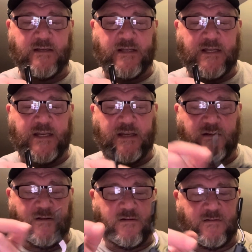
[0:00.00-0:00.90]

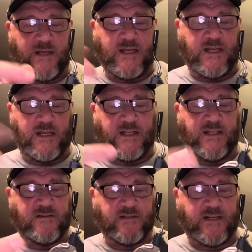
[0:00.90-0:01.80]
here, and it
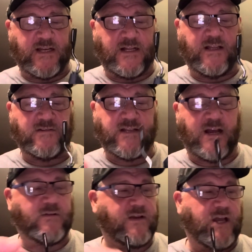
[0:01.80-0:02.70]
clears it
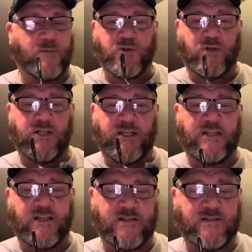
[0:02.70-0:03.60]
out, and it helps you clean
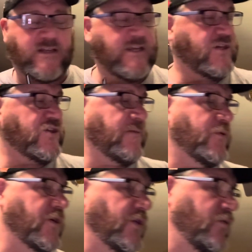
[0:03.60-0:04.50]
this, so you can put a new